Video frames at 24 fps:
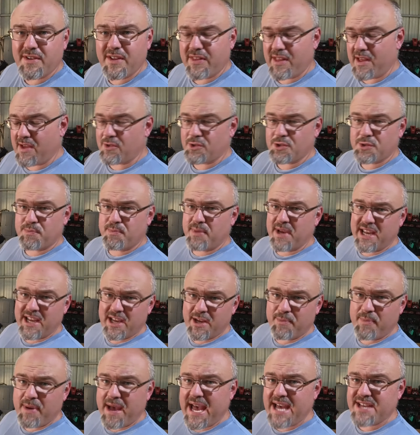to those big
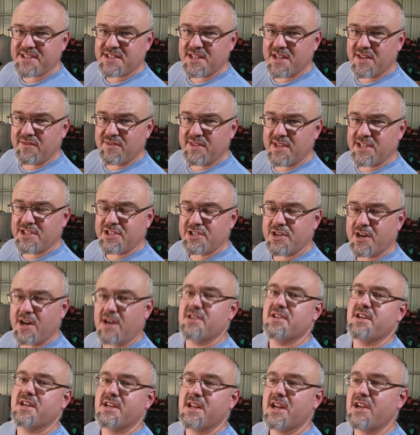capacitive
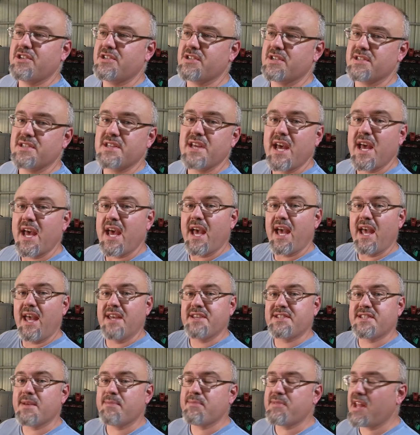discharge ignitions
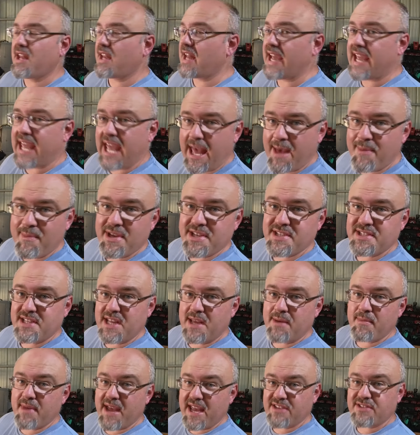is something like
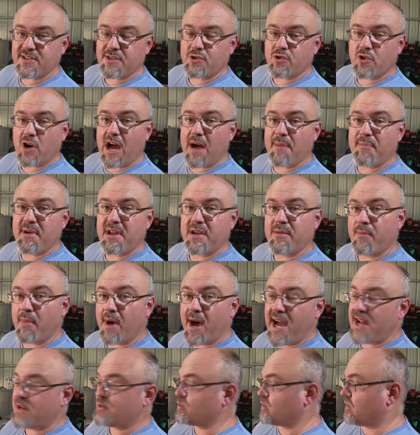MSD makes a drop-in
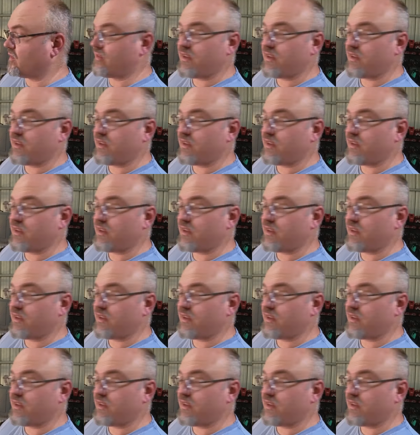module